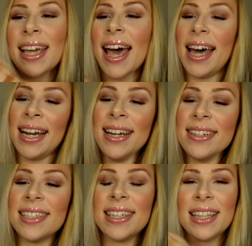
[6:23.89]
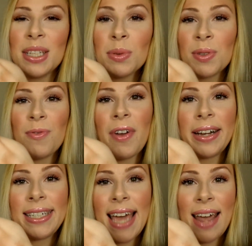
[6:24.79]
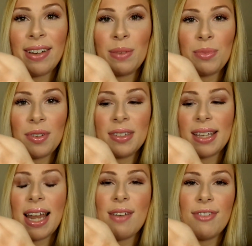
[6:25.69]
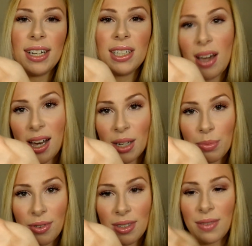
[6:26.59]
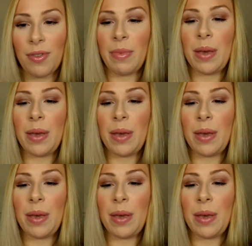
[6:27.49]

And I used to think this was a very daring bronzer and a very dark bronzer for me,